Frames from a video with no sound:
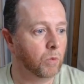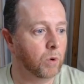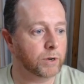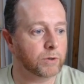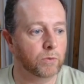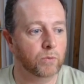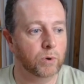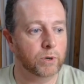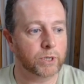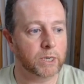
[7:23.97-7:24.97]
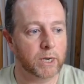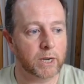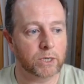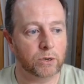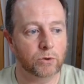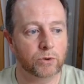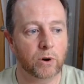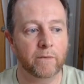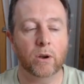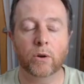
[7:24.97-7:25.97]
What would suggest
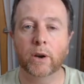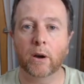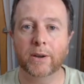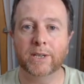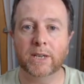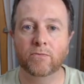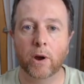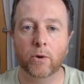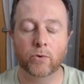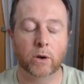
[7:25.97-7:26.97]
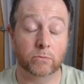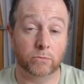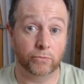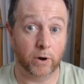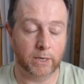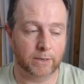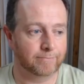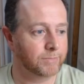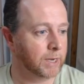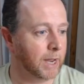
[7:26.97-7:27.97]
you're driving on an icy road?
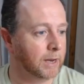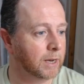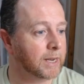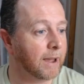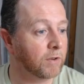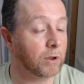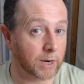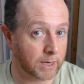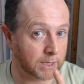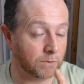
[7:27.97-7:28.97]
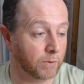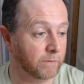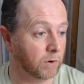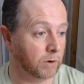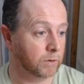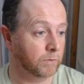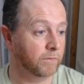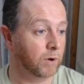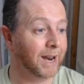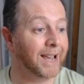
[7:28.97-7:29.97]
Right, okay, let's have a look. Let's see what we've got.
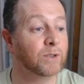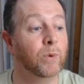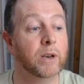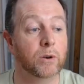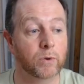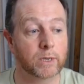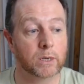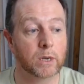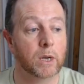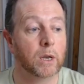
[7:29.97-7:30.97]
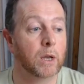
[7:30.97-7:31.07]
We've got less wind noise.